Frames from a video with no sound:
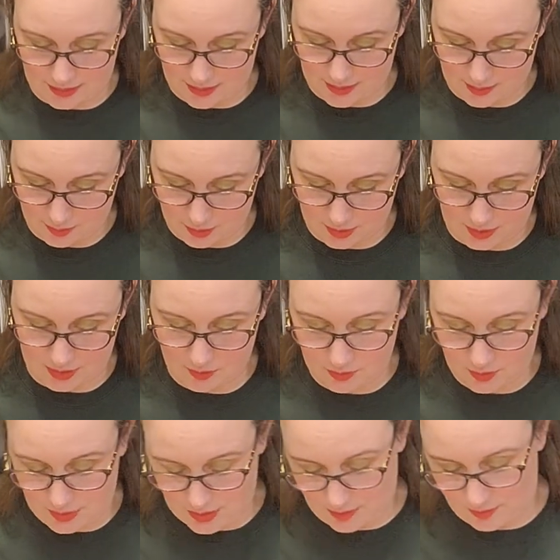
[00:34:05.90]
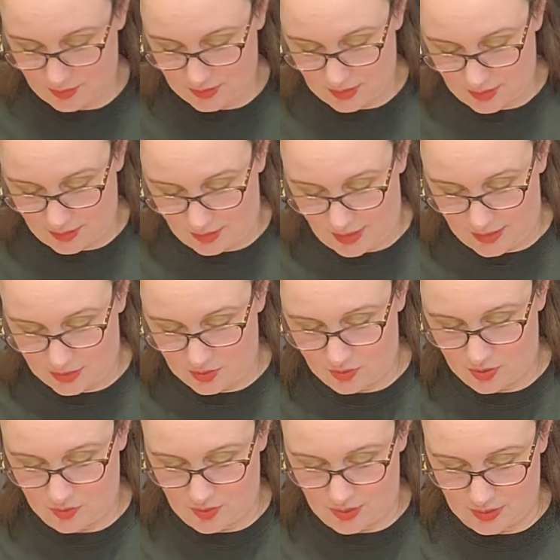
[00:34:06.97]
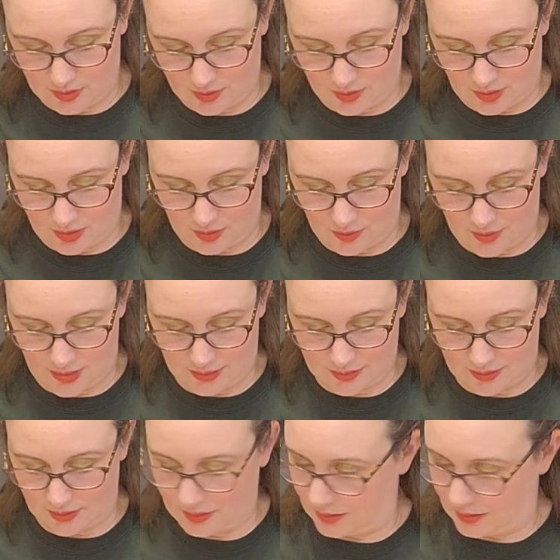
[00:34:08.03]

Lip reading: And I'm going to get rid of this little extra string so that I don't accidentally